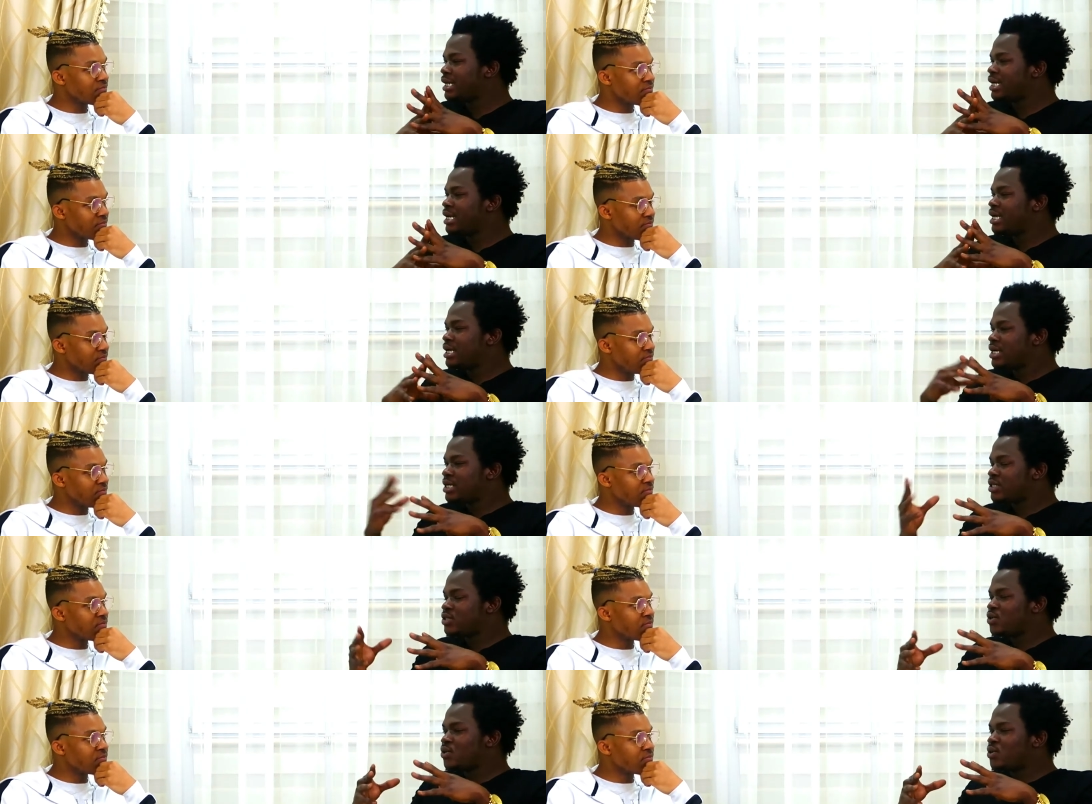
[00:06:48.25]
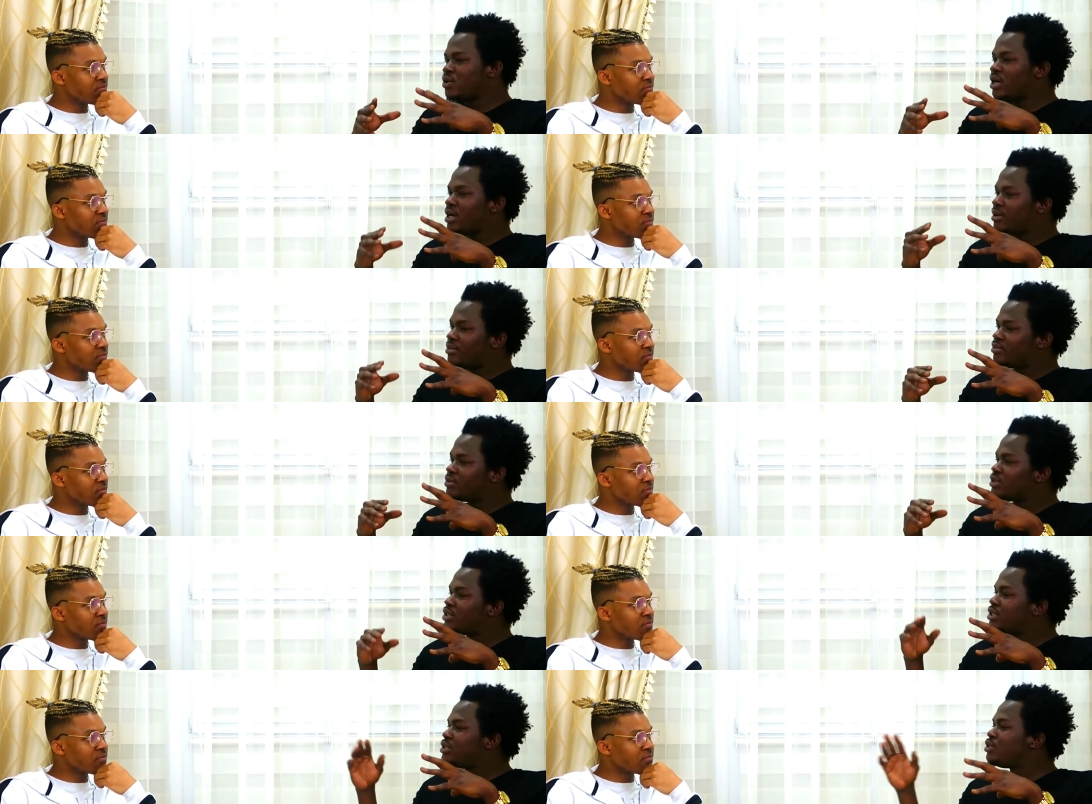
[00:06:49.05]
Speaker 1: Mm-hmm. So
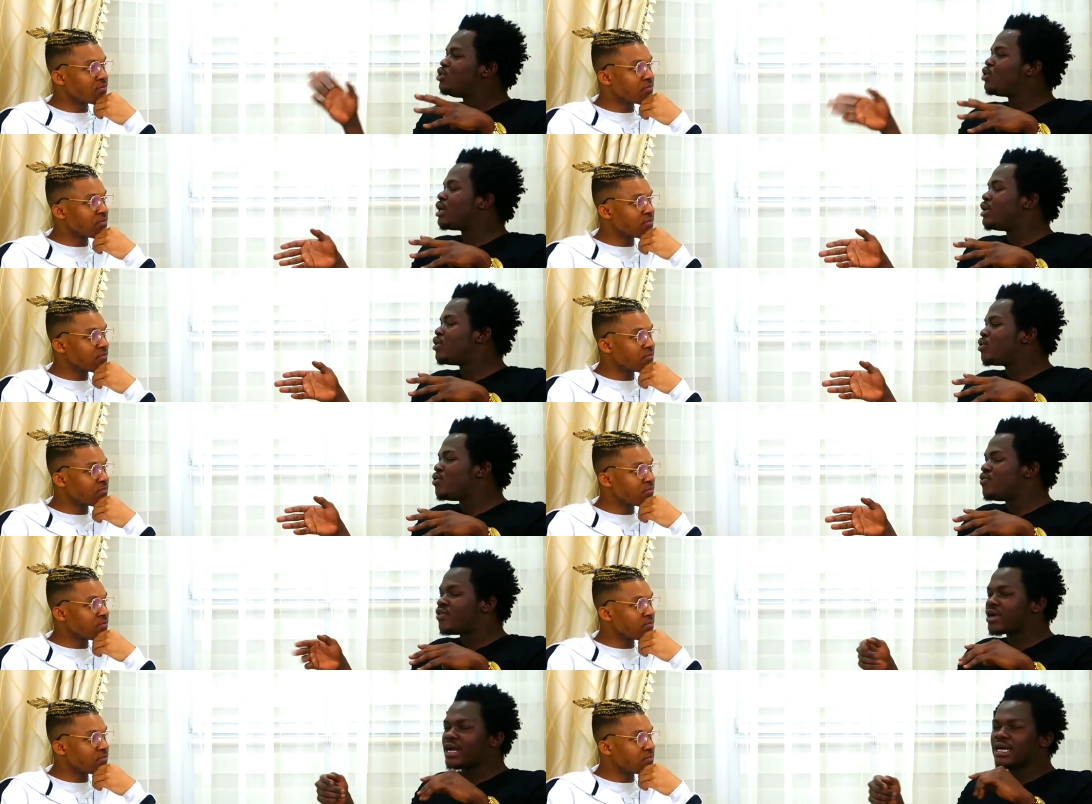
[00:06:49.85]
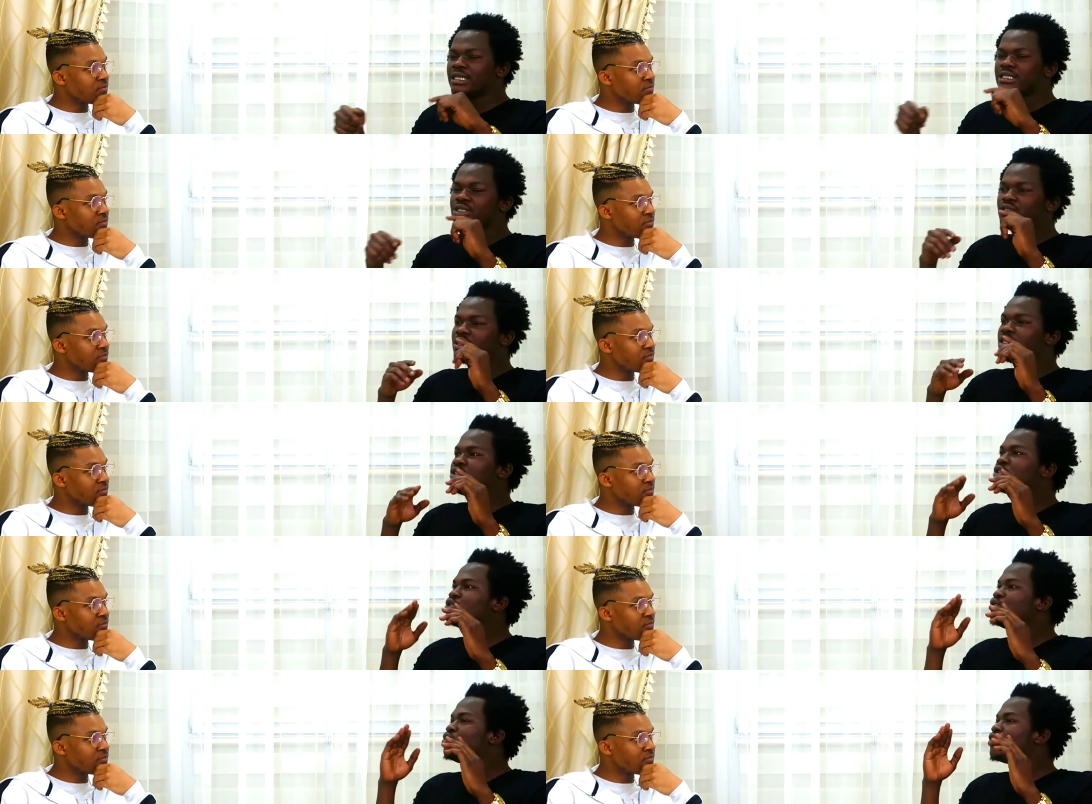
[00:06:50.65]
um, you cannot go for casting. You
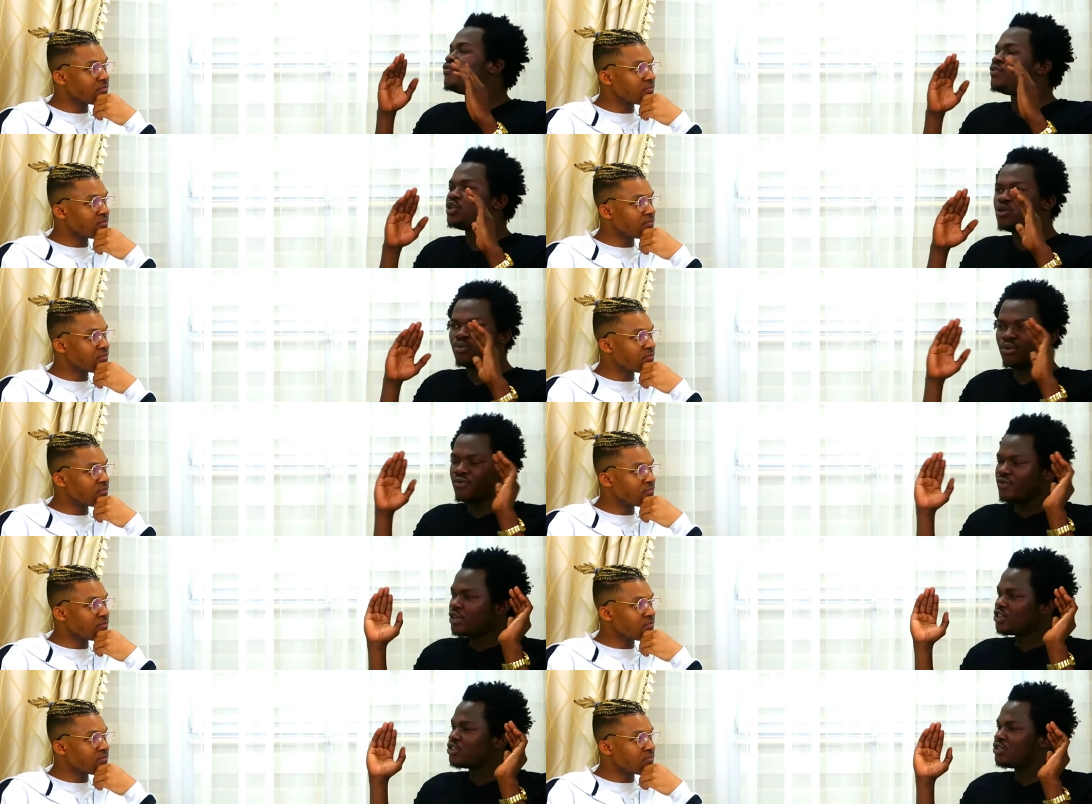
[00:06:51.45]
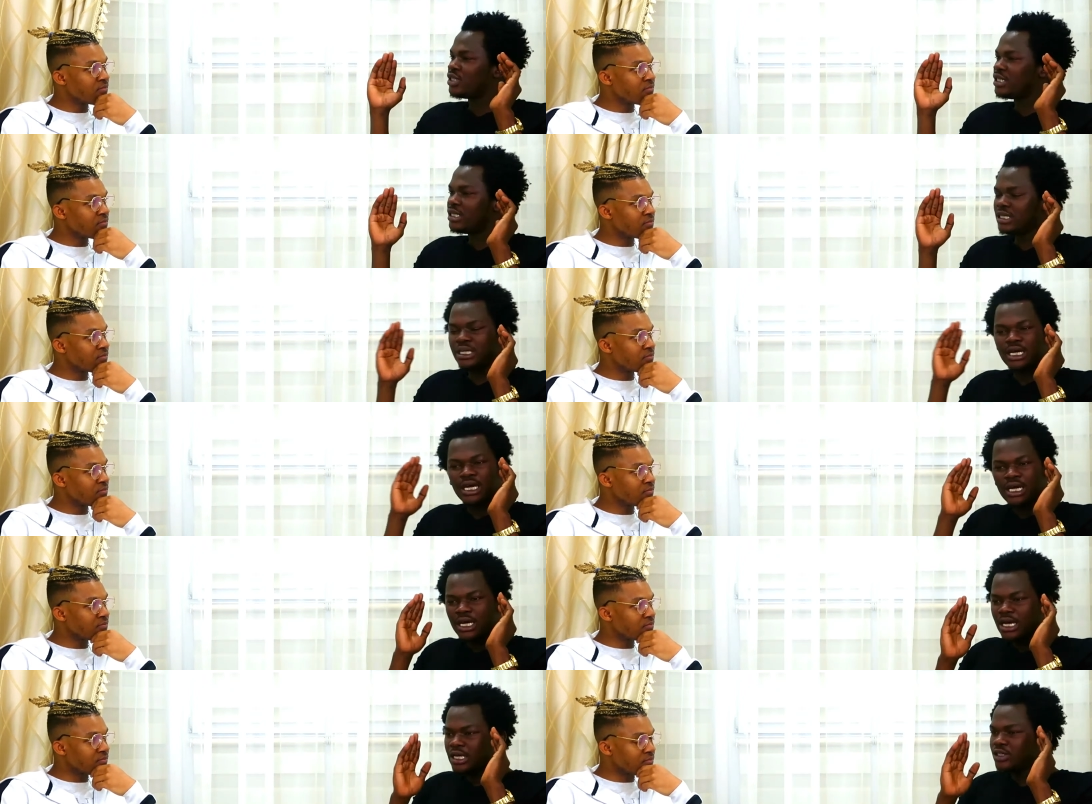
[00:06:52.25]
can just do your video professionally,
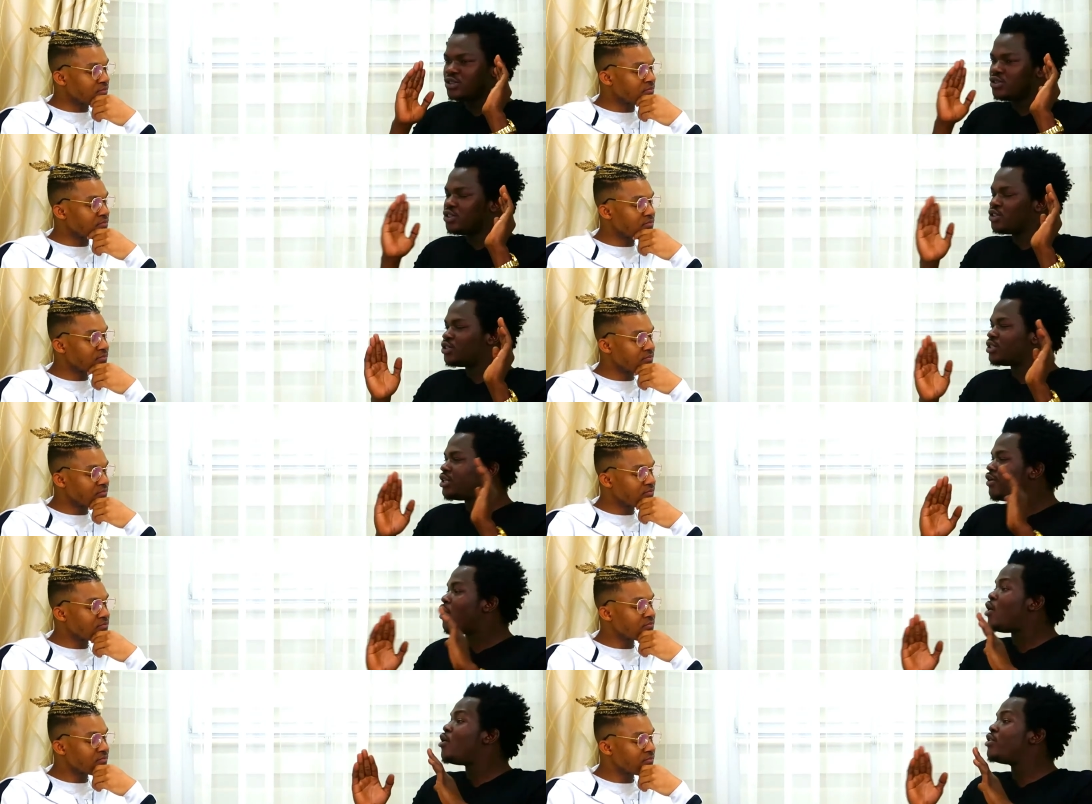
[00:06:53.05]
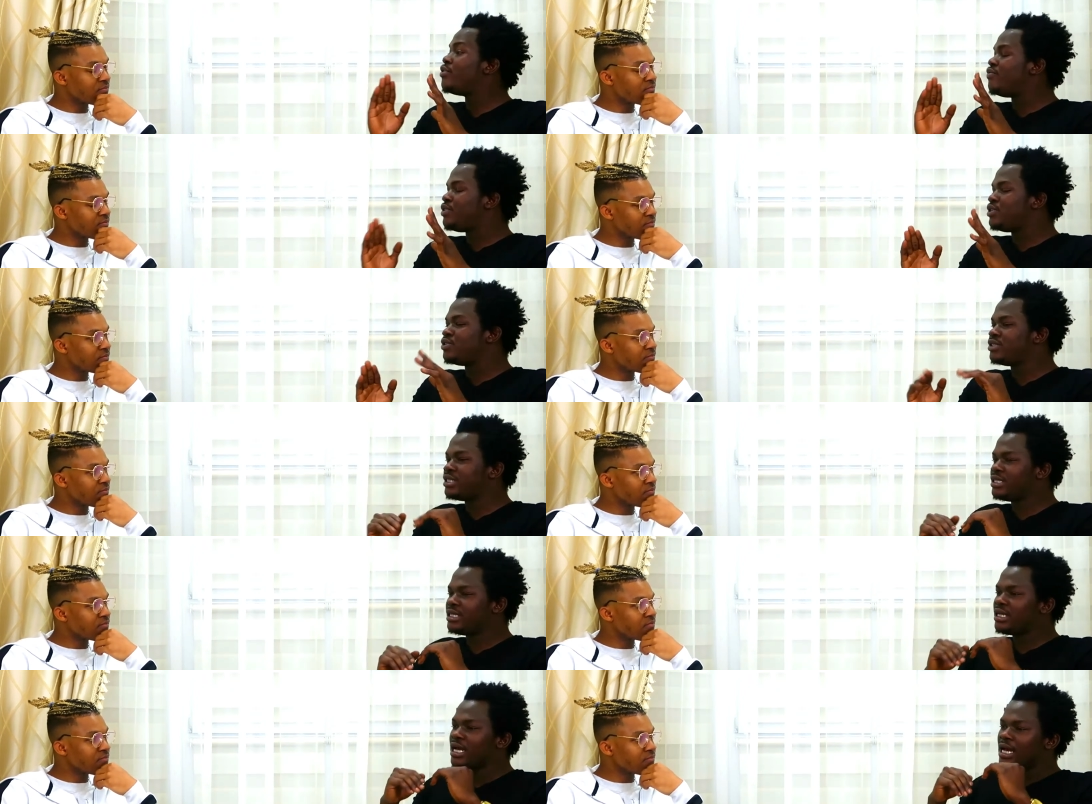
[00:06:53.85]
introduce yourself, all the
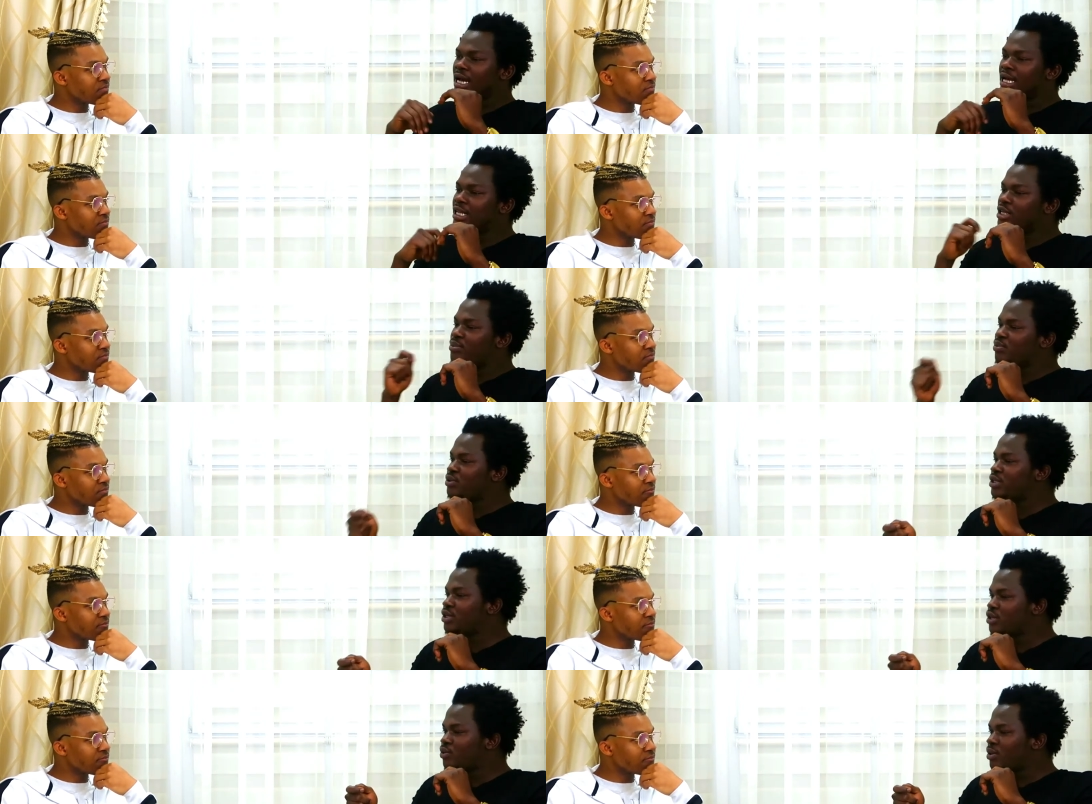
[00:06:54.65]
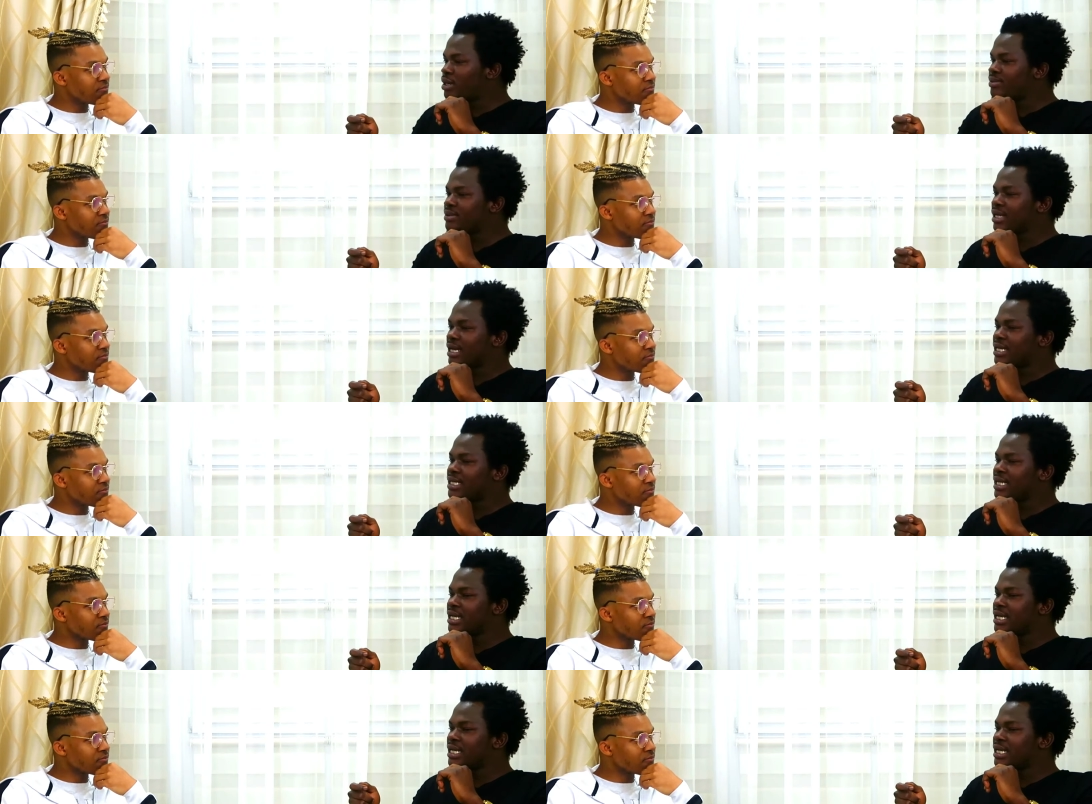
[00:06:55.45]
videos in it, and then you put it on the website.